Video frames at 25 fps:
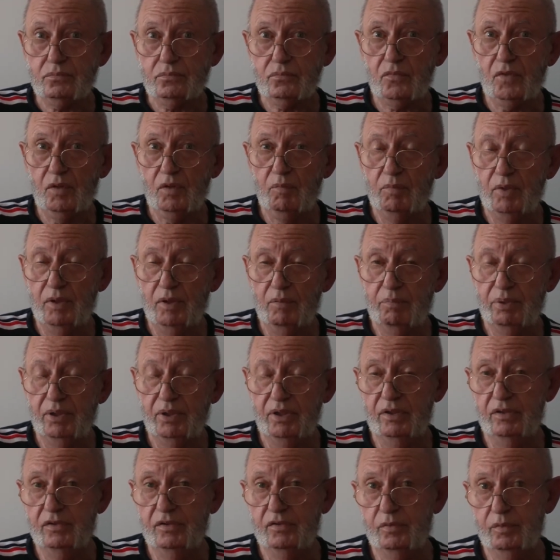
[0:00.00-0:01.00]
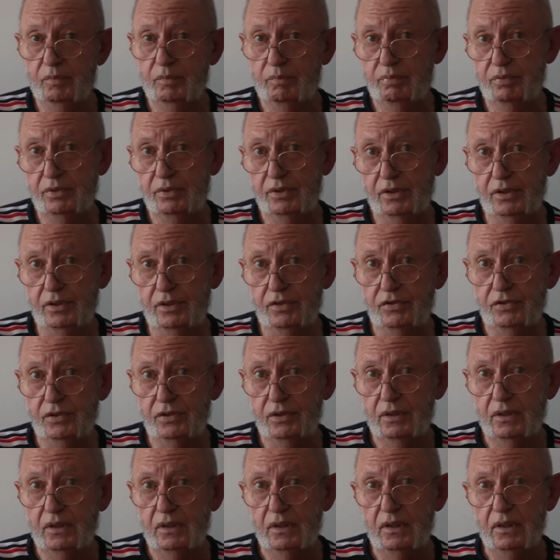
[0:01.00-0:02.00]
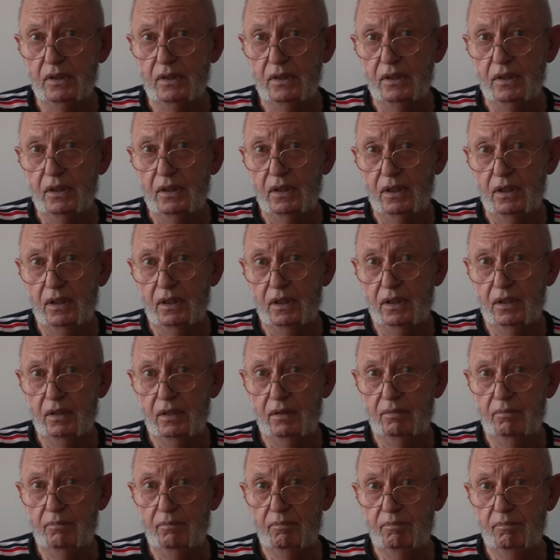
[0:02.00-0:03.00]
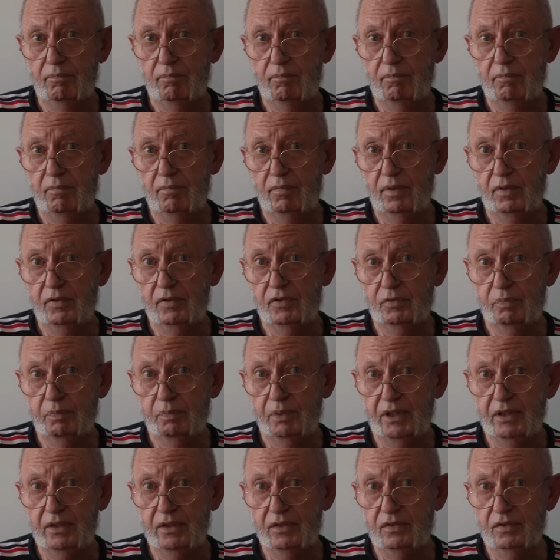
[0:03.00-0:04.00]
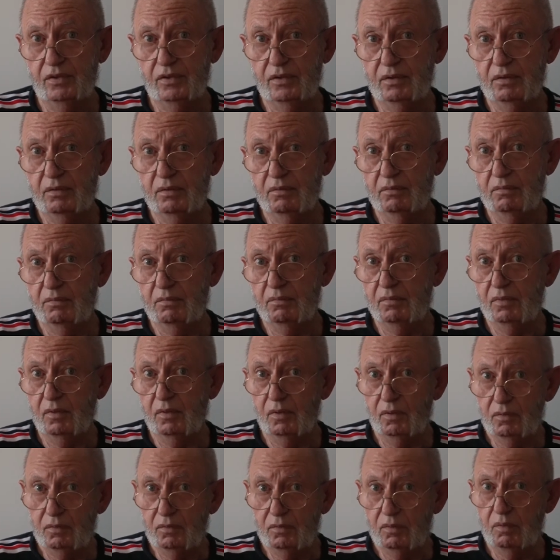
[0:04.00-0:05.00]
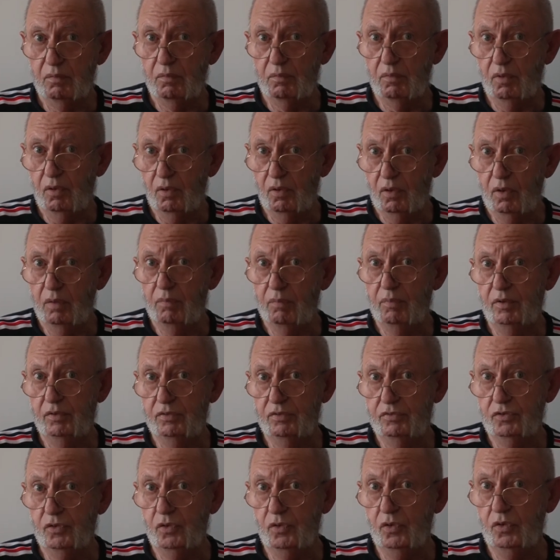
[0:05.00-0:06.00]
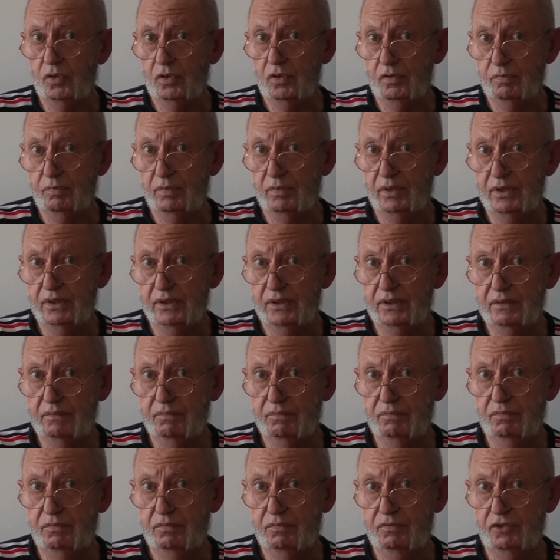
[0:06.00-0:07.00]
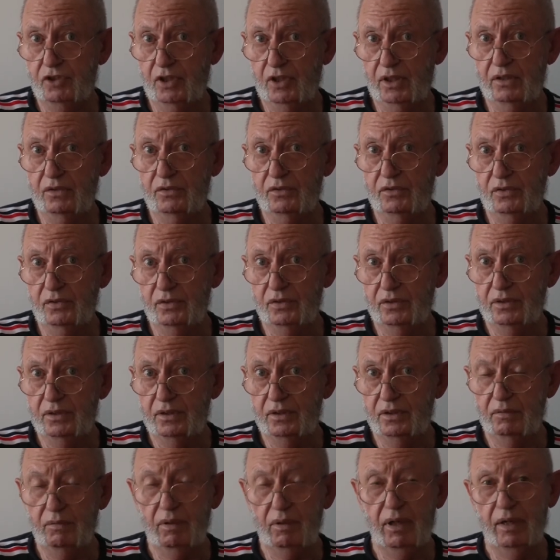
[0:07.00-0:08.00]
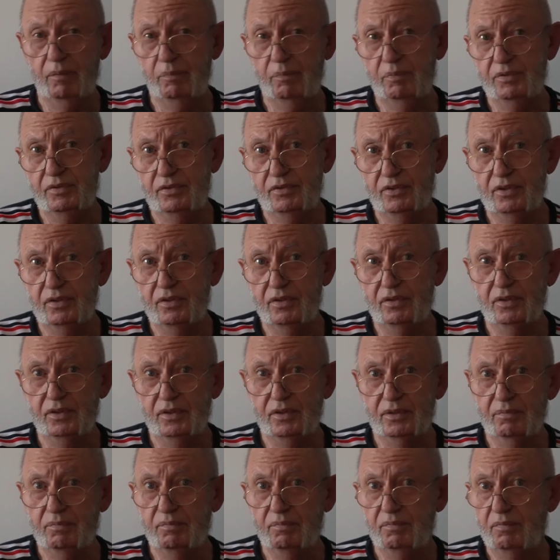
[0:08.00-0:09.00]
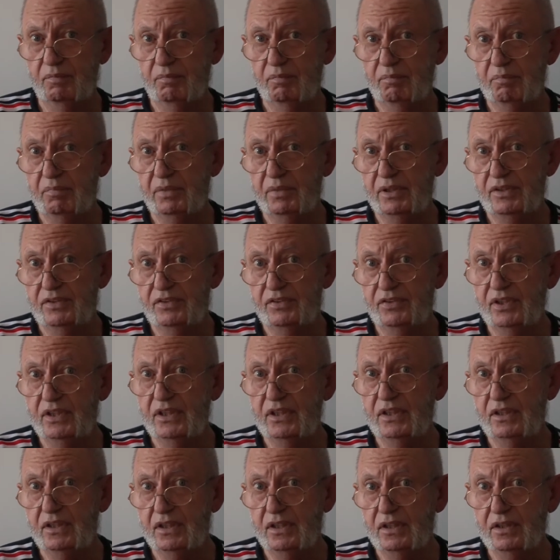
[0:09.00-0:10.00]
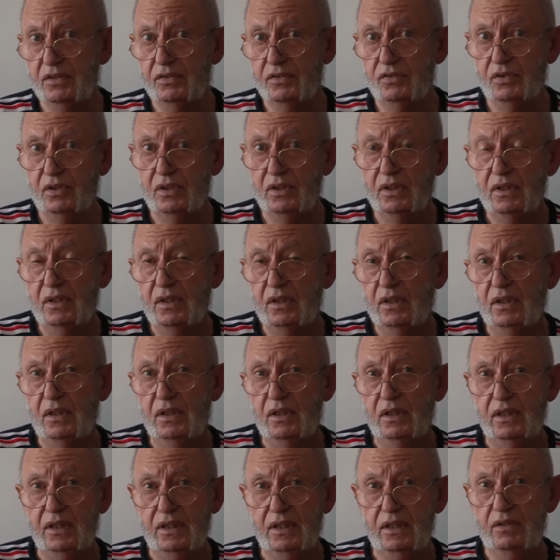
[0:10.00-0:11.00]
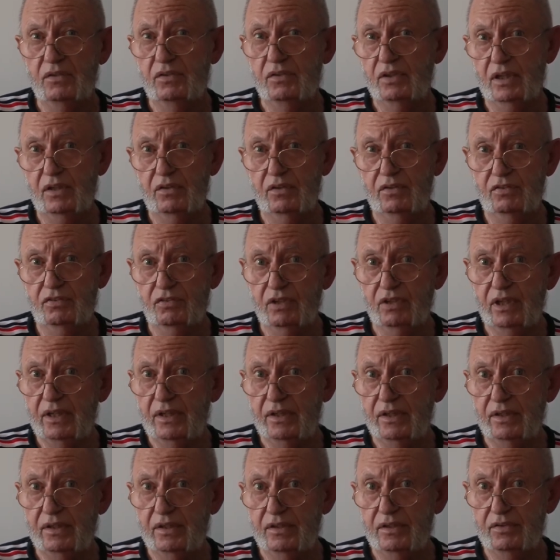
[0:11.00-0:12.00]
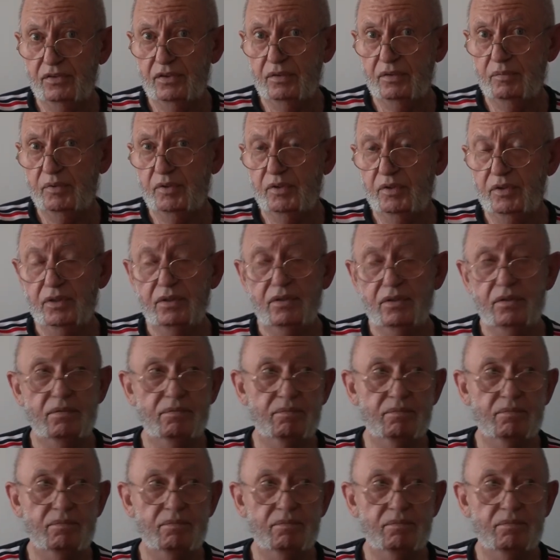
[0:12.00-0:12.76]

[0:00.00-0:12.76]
My parents were British. Um, I spent almost all of my childhood, uh, up until the mid-teen years, in South Australia as an immigrant.